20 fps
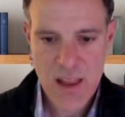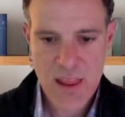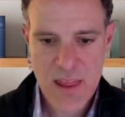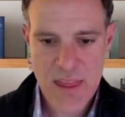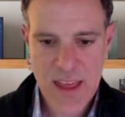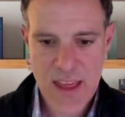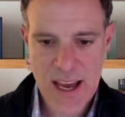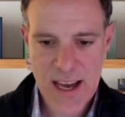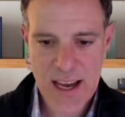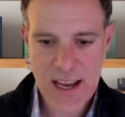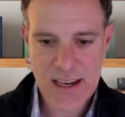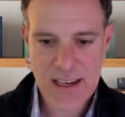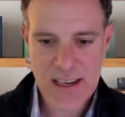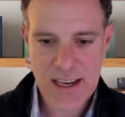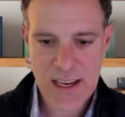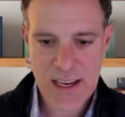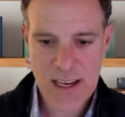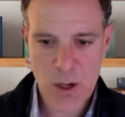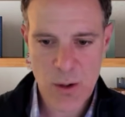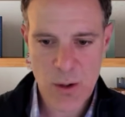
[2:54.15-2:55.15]
that
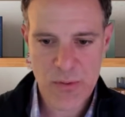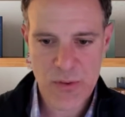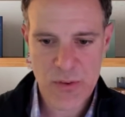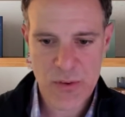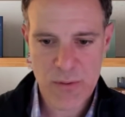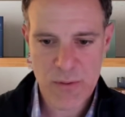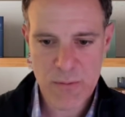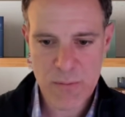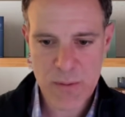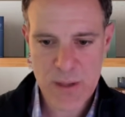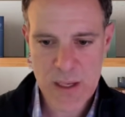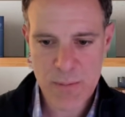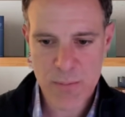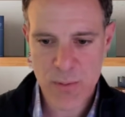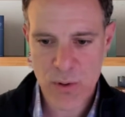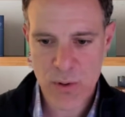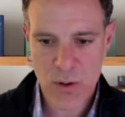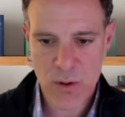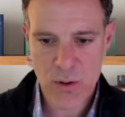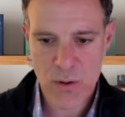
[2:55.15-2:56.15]
helps
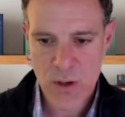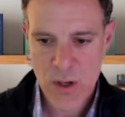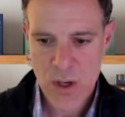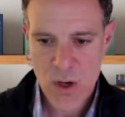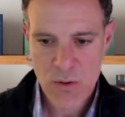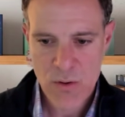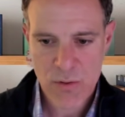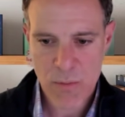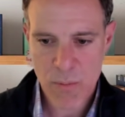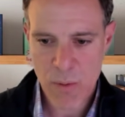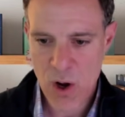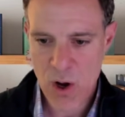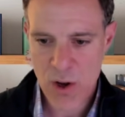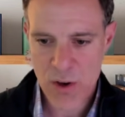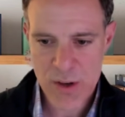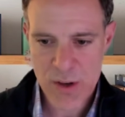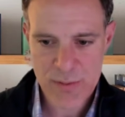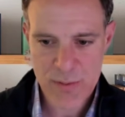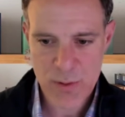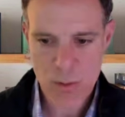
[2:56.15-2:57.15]
people from all
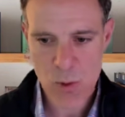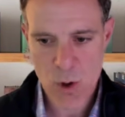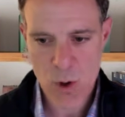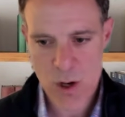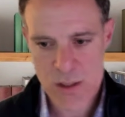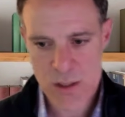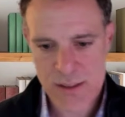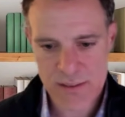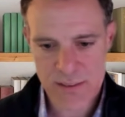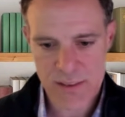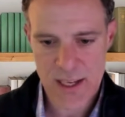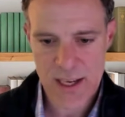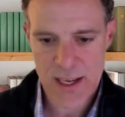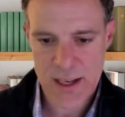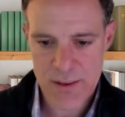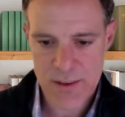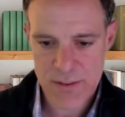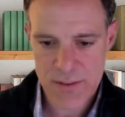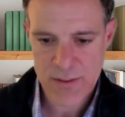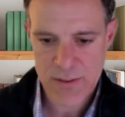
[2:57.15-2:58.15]
different walks of
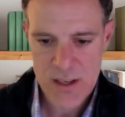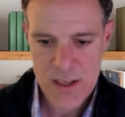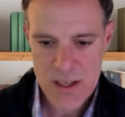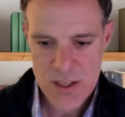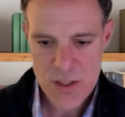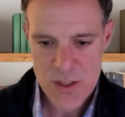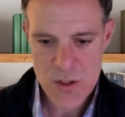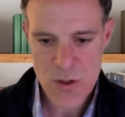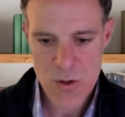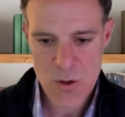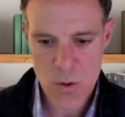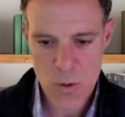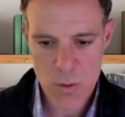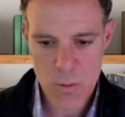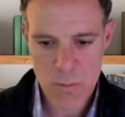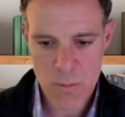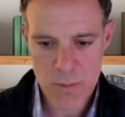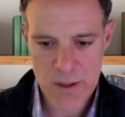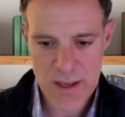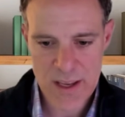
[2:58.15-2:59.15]
life
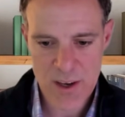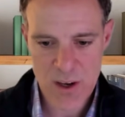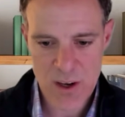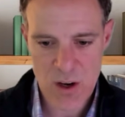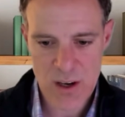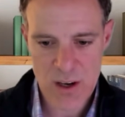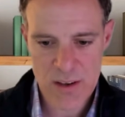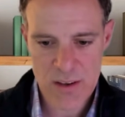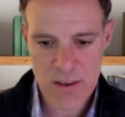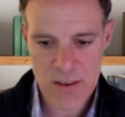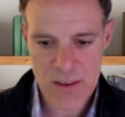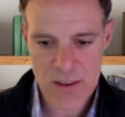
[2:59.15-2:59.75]
to get on